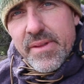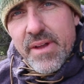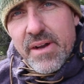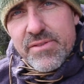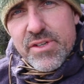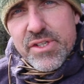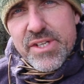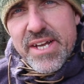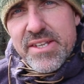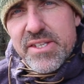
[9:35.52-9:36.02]

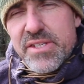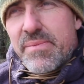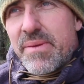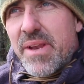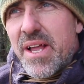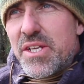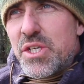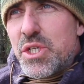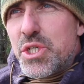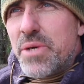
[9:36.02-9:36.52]
I've just had some
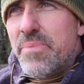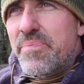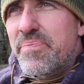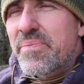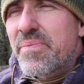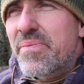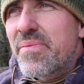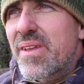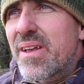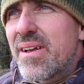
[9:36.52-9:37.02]
lunch.
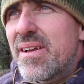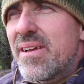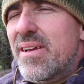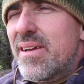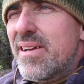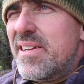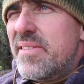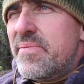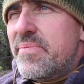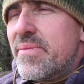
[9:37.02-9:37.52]

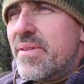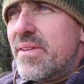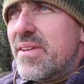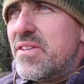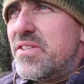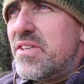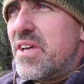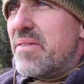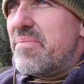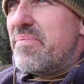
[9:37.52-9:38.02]

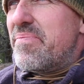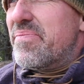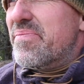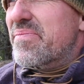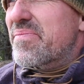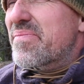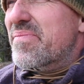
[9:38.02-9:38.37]
It's um,